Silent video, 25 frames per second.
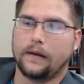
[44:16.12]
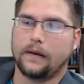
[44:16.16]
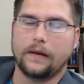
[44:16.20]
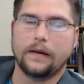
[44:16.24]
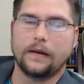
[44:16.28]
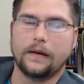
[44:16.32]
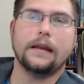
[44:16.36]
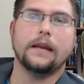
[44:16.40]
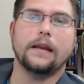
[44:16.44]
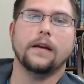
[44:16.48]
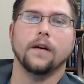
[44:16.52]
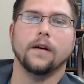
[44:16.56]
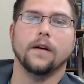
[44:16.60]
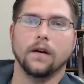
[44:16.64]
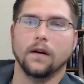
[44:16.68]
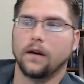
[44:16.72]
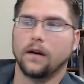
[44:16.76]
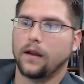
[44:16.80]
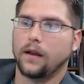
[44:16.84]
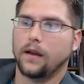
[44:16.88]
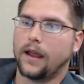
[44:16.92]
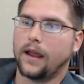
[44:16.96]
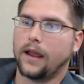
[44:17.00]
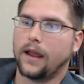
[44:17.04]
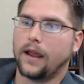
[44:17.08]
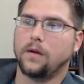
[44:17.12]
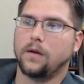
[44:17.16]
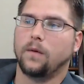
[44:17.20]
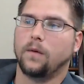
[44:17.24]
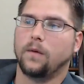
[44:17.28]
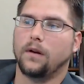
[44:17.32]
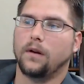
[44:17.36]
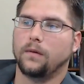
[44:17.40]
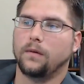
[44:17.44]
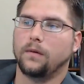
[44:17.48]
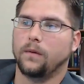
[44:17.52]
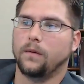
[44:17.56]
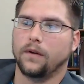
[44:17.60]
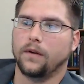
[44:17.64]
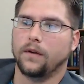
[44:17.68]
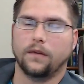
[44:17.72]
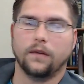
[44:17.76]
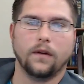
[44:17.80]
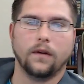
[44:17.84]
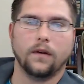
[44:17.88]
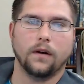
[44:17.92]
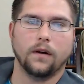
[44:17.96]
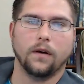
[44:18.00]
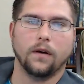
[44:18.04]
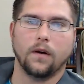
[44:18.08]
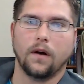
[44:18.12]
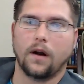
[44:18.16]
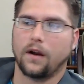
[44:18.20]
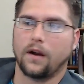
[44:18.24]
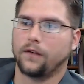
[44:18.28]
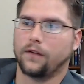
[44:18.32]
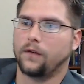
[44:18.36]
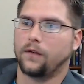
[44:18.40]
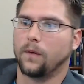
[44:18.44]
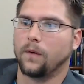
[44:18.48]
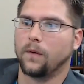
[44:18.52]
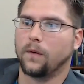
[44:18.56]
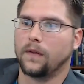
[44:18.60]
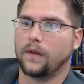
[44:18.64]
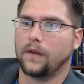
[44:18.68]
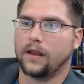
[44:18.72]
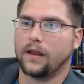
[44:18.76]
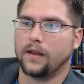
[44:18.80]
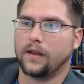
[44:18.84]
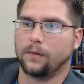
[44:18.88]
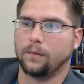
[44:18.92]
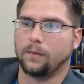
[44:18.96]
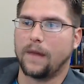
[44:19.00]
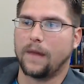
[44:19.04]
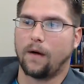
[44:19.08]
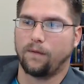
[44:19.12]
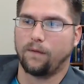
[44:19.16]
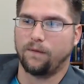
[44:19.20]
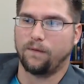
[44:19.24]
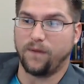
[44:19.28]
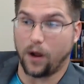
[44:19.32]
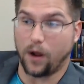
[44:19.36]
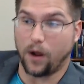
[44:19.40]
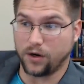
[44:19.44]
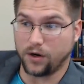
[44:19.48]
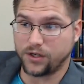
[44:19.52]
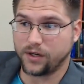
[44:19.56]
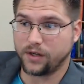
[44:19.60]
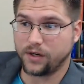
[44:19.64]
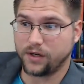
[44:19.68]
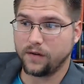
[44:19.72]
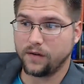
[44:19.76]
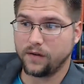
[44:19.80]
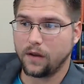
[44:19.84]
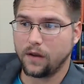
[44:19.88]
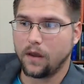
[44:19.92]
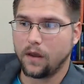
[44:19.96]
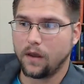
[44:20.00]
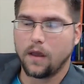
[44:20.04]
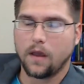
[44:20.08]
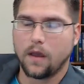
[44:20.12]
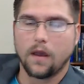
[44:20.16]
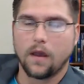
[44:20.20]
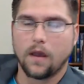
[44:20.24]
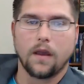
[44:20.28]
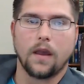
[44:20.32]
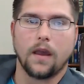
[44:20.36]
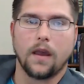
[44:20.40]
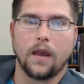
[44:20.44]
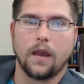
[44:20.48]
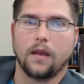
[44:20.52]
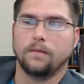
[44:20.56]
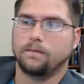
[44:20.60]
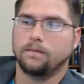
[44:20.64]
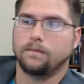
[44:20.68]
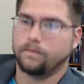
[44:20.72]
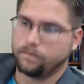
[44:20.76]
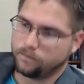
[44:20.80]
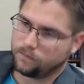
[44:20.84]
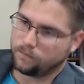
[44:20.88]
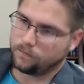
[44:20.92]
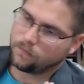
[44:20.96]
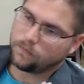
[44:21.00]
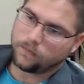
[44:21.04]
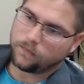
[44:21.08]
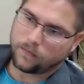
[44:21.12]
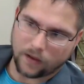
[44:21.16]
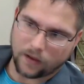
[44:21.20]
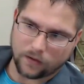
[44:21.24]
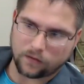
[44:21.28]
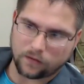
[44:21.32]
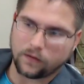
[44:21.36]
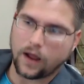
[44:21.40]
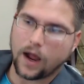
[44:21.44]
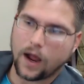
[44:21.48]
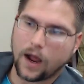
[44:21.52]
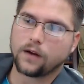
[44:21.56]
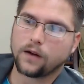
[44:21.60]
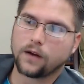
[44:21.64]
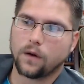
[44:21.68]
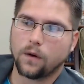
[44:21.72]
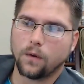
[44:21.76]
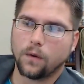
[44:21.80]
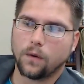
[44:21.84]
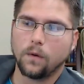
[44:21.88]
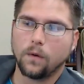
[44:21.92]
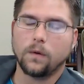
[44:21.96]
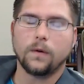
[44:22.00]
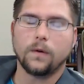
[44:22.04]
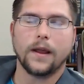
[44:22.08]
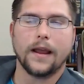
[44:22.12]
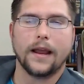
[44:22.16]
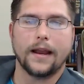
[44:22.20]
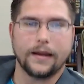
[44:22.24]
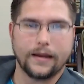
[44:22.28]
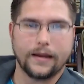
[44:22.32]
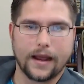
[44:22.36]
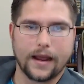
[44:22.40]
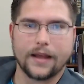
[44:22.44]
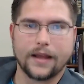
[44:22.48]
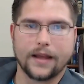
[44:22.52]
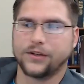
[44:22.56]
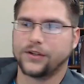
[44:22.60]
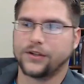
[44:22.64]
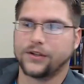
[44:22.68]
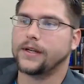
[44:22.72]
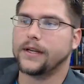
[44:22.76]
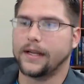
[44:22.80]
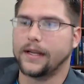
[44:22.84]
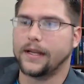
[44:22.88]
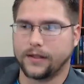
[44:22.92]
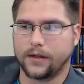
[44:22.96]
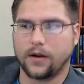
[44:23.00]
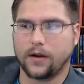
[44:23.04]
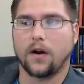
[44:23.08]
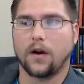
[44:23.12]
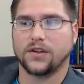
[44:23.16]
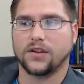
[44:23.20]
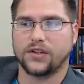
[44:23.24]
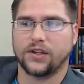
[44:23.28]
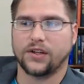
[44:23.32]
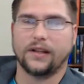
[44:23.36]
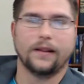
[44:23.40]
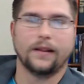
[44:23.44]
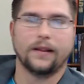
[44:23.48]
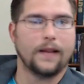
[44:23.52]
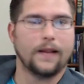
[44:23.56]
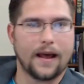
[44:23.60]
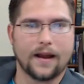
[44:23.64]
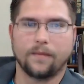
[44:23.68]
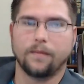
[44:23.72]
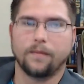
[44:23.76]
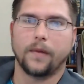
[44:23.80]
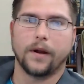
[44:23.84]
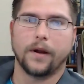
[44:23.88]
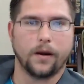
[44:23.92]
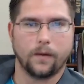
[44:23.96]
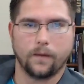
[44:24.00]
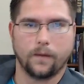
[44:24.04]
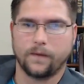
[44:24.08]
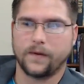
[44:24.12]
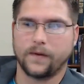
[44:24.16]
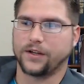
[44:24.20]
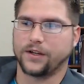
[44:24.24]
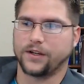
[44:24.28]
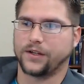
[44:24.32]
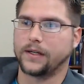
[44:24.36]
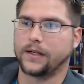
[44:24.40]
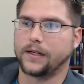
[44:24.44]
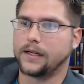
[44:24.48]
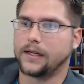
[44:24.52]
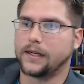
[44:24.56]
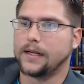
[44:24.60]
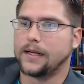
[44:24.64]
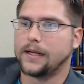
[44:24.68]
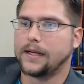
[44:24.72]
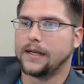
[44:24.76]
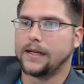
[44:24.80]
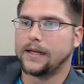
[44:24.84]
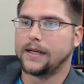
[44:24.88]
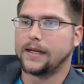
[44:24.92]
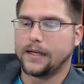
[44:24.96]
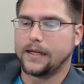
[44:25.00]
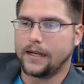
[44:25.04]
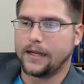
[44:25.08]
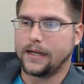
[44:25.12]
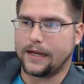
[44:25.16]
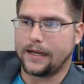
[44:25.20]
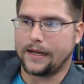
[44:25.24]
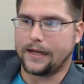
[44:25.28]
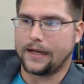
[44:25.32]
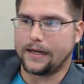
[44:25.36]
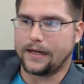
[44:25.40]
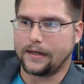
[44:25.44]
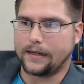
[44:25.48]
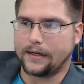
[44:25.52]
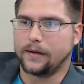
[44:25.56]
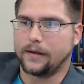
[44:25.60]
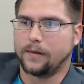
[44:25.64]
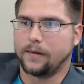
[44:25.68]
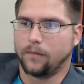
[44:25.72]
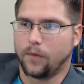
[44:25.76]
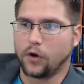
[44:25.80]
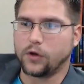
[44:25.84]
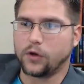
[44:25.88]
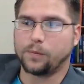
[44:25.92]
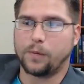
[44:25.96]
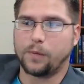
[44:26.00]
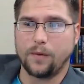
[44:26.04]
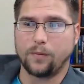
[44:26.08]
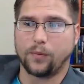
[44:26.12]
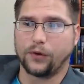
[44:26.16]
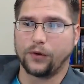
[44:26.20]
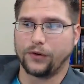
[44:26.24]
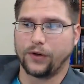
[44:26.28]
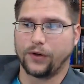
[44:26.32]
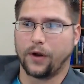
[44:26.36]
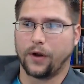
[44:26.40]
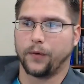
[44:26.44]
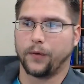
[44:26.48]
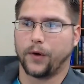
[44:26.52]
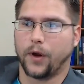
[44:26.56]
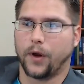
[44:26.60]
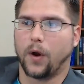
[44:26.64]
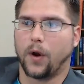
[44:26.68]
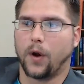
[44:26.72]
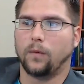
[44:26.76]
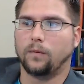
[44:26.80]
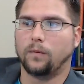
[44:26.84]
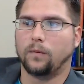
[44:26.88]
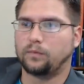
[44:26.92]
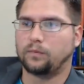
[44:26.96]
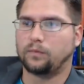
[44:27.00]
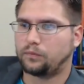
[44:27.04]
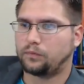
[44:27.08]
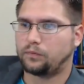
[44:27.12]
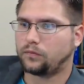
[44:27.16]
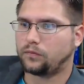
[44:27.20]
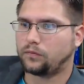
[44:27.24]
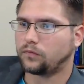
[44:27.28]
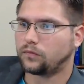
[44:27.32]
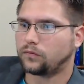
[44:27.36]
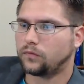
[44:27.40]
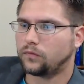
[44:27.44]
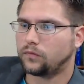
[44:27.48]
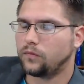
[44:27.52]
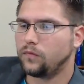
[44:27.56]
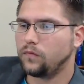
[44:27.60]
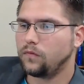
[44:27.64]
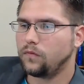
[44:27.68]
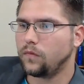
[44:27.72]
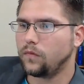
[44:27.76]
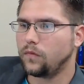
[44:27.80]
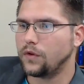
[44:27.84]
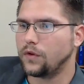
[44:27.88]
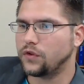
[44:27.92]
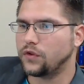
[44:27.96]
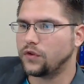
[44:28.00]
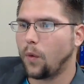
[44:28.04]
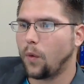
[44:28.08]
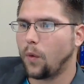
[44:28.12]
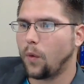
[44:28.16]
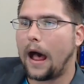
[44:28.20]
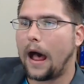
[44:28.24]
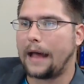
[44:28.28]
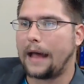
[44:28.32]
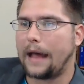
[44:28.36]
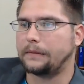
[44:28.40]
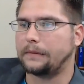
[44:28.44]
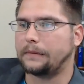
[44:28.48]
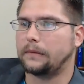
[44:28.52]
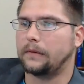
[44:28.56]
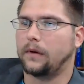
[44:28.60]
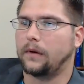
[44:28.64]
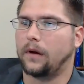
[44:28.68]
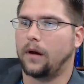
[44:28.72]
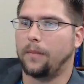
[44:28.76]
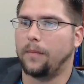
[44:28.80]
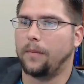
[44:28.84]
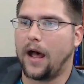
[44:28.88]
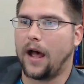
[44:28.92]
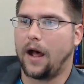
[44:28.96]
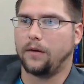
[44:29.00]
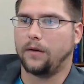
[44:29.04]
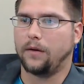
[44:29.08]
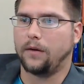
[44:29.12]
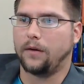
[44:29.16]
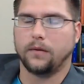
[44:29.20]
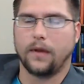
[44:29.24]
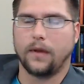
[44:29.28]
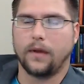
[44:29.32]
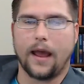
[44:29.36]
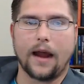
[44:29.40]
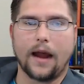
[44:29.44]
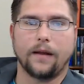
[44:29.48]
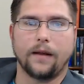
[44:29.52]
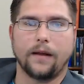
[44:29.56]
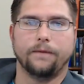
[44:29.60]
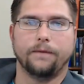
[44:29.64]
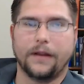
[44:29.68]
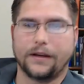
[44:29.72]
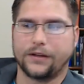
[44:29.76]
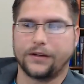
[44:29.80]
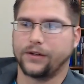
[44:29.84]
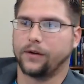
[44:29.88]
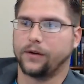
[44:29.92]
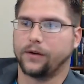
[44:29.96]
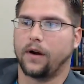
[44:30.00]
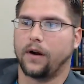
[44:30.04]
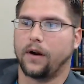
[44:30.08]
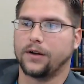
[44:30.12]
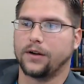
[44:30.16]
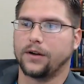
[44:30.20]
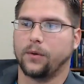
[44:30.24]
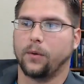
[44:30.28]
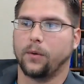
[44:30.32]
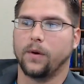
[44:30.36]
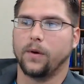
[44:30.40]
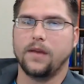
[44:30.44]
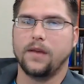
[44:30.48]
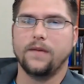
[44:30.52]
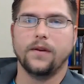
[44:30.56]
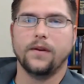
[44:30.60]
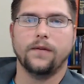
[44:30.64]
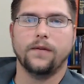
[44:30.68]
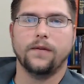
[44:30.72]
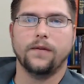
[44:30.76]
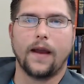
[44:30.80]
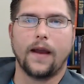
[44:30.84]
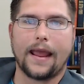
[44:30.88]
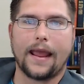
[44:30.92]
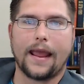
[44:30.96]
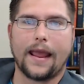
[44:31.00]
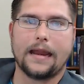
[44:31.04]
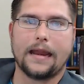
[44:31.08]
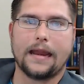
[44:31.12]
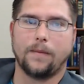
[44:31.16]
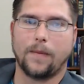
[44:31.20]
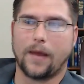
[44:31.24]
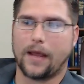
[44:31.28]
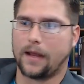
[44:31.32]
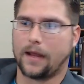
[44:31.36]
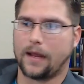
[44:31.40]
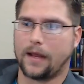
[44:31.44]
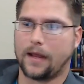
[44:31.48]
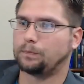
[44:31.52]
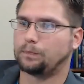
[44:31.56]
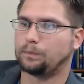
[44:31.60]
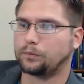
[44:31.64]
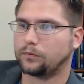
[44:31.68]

near anyone with a garage door that has malfunctioned, it's not cool. And yes, it costs a lot of money to fix it. And most people don't know squat about how to fix a garage door, even if you're a handyman.